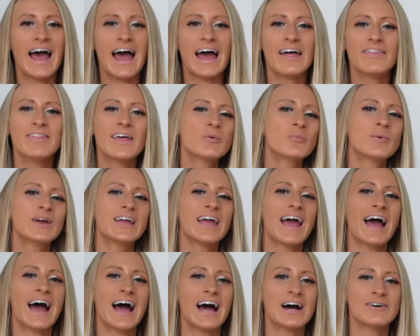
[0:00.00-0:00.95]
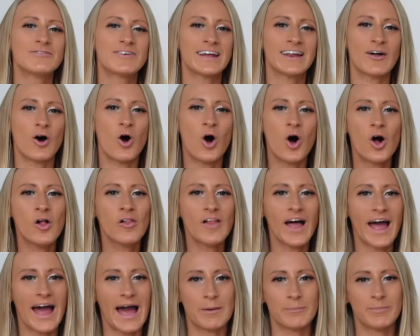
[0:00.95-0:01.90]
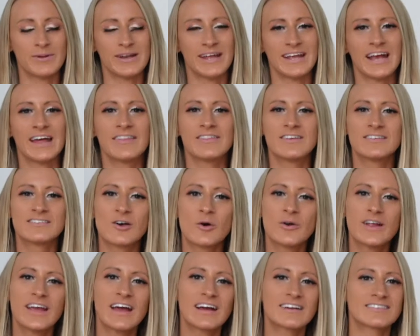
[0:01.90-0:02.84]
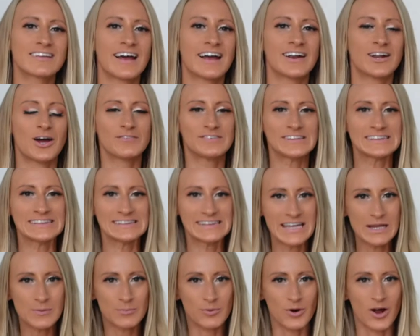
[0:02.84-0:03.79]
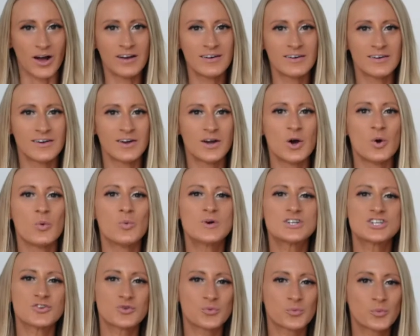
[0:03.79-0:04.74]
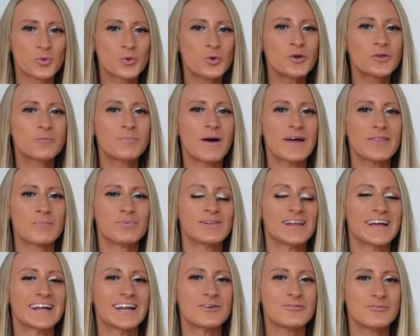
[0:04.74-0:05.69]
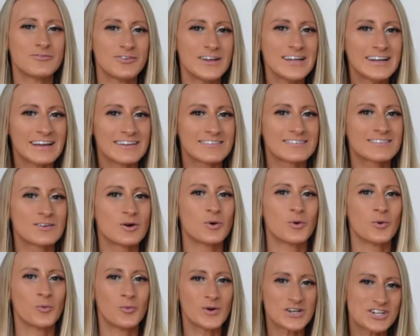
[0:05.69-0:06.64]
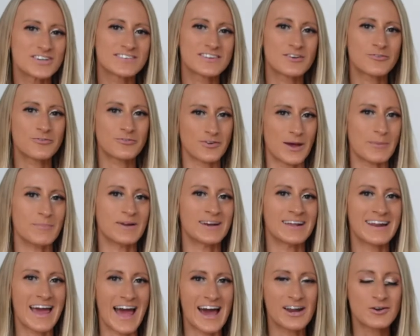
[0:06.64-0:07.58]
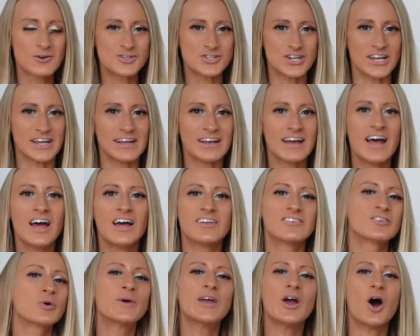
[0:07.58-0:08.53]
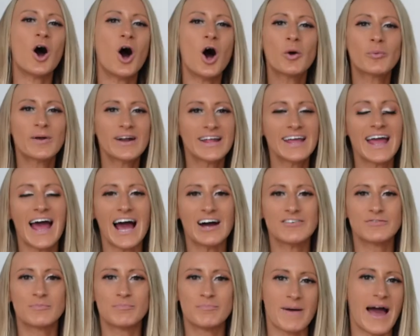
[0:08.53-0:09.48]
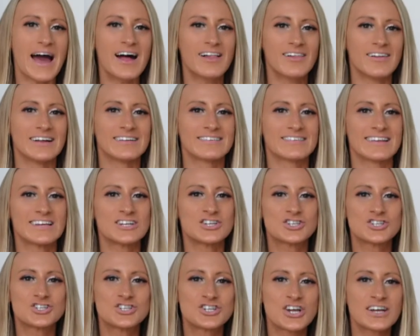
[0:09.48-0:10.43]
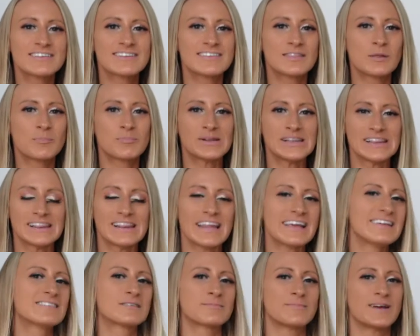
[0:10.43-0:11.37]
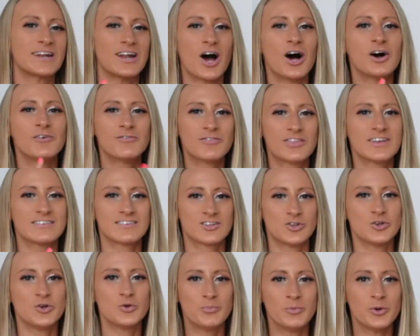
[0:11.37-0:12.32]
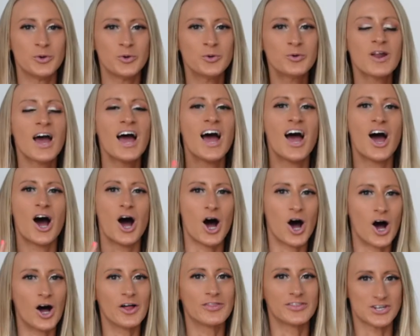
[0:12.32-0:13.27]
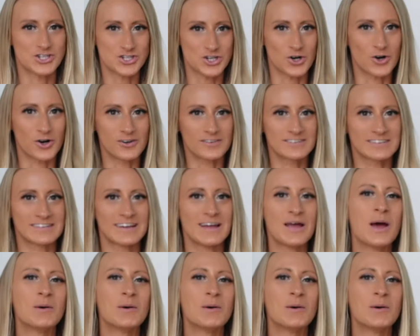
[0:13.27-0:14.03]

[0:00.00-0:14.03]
And then we have it all happening in the zodiac sign of Libra, which is ruled by the planet Venus, which is a feminine energy. So we already have balance in just the placement of this new moon on the chart.